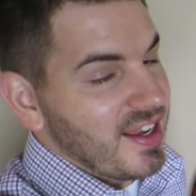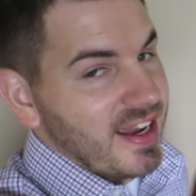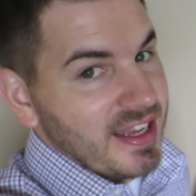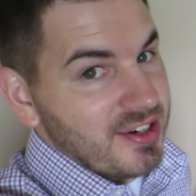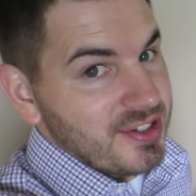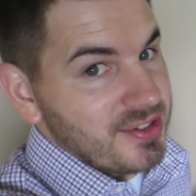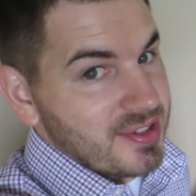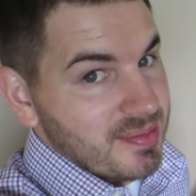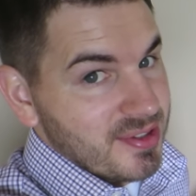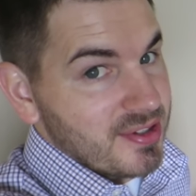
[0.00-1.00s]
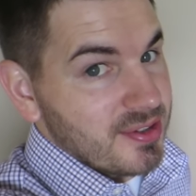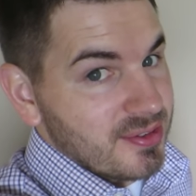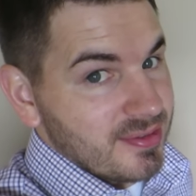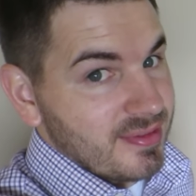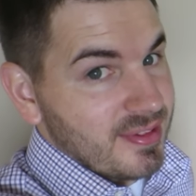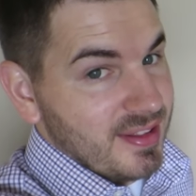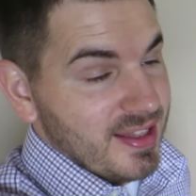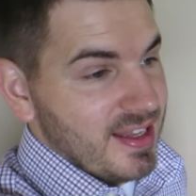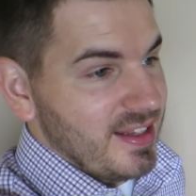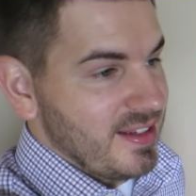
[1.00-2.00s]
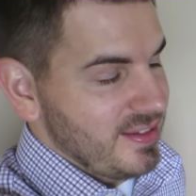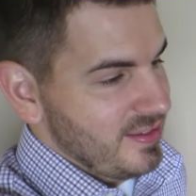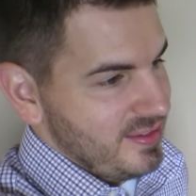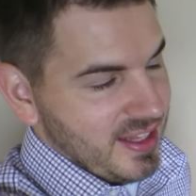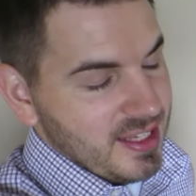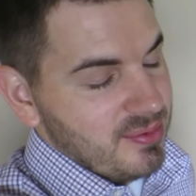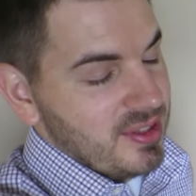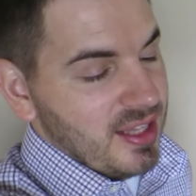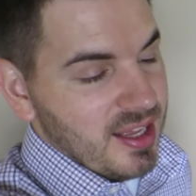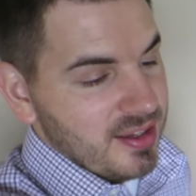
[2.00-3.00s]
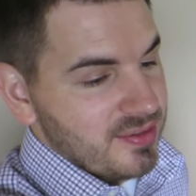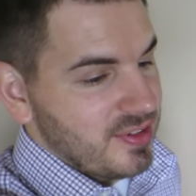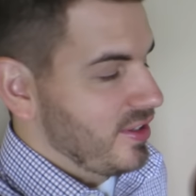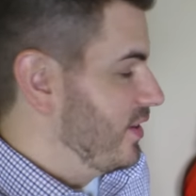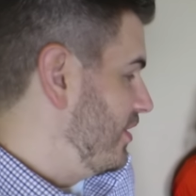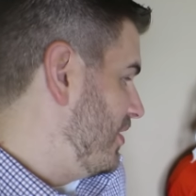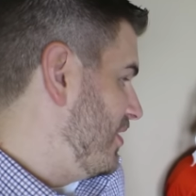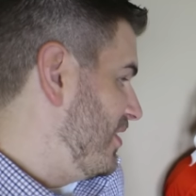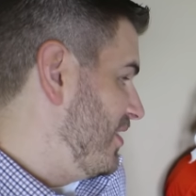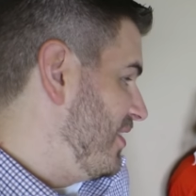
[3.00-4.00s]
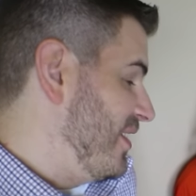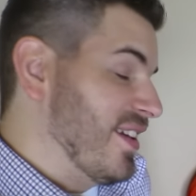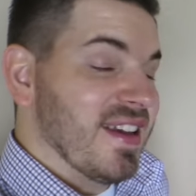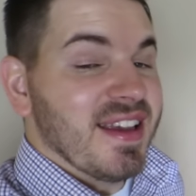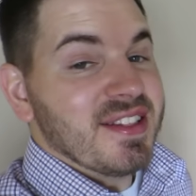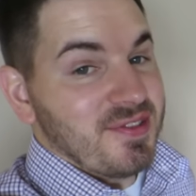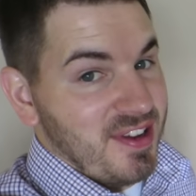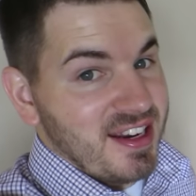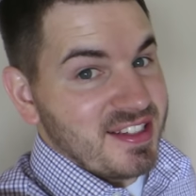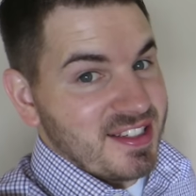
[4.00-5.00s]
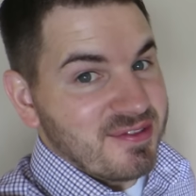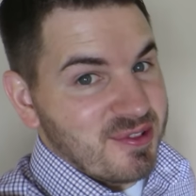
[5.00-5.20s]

thing I introduced him to that he would love is fantasy